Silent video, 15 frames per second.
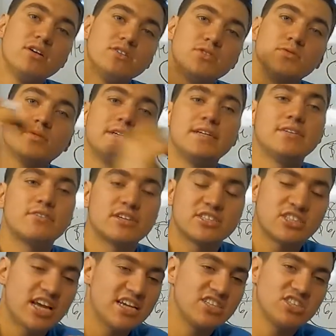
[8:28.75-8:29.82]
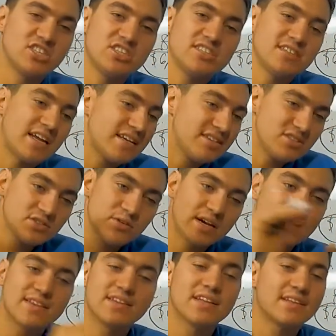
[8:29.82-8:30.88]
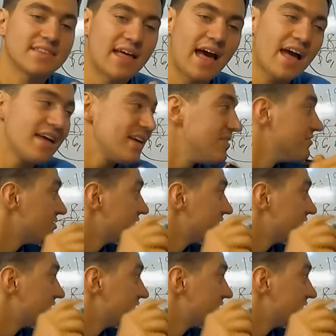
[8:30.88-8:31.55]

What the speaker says: do gearing changes. I didn't do anything like that. It